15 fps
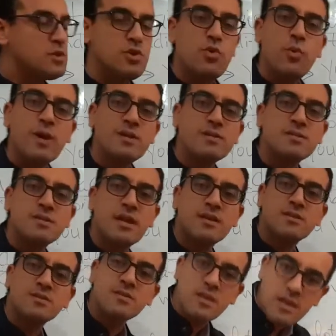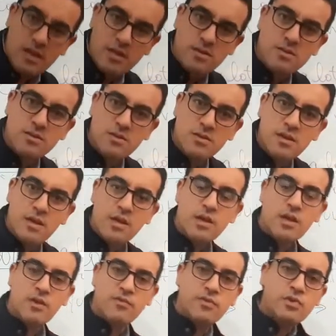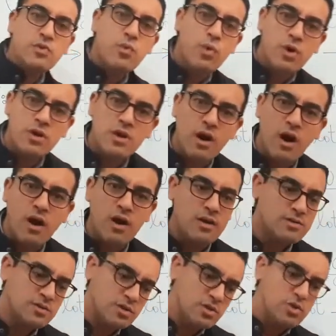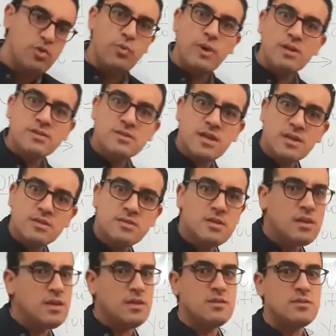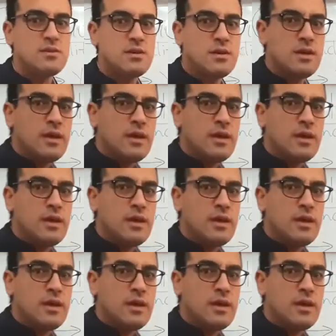You will succeed. If you work hard, you will succeed.